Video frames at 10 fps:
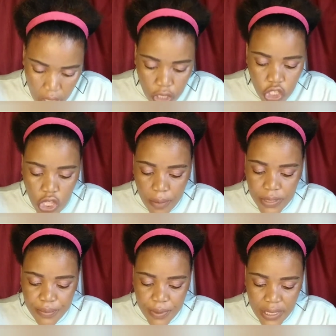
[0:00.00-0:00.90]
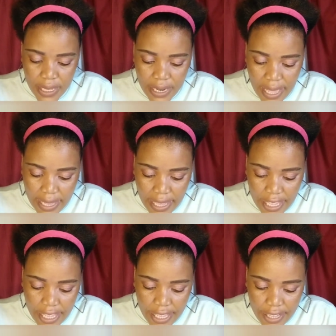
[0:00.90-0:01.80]
Stop speaking like
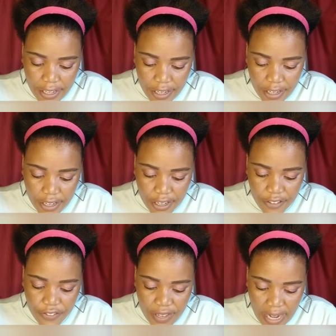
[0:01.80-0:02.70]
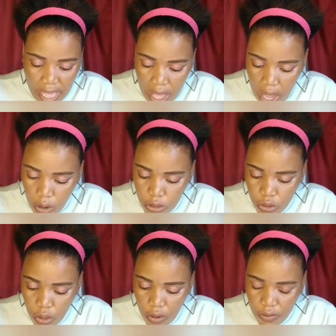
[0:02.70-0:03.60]
a reveler out
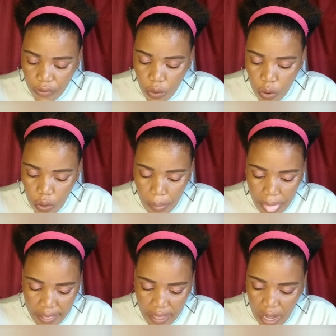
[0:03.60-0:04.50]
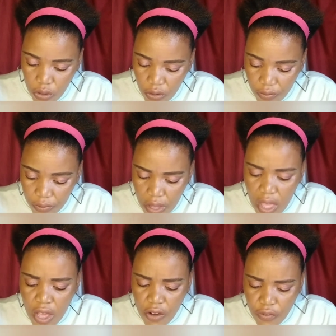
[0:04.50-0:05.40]
for out of
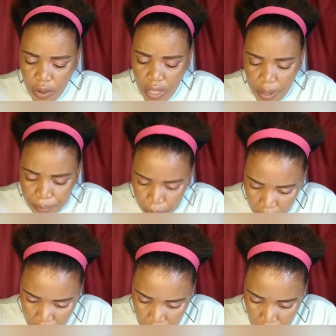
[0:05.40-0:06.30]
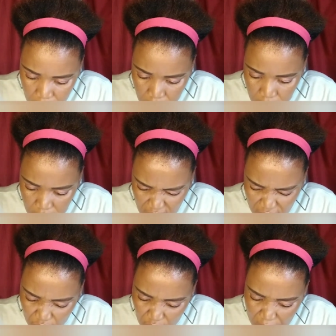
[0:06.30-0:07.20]
for a point
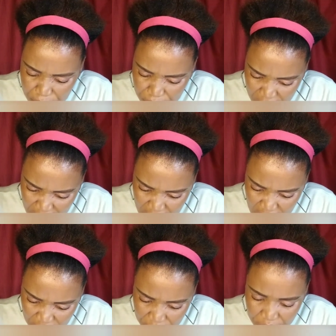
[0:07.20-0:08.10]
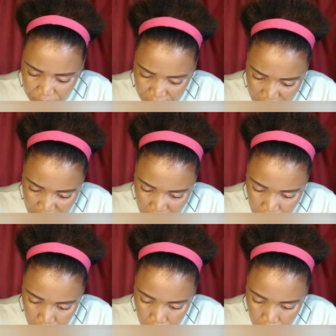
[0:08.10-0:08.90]
for a pint with friends.